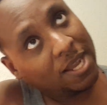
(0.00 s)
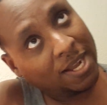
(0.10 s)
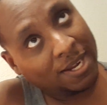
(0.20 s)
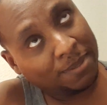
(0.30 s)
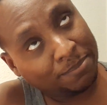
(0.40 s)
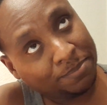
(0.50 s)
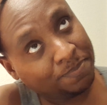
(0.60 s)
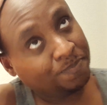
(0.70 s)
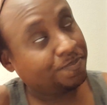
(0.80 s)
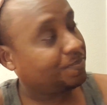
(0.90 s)
Um,
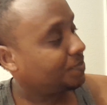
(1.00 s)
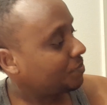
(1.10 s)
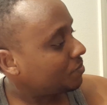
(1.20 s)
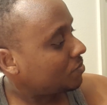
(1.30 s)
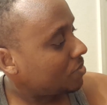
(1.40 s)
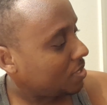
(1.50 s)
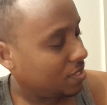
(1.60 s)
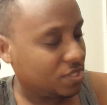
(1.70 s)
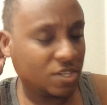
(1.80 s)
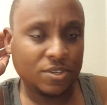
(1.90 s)

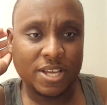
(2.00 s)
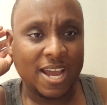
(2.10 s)
so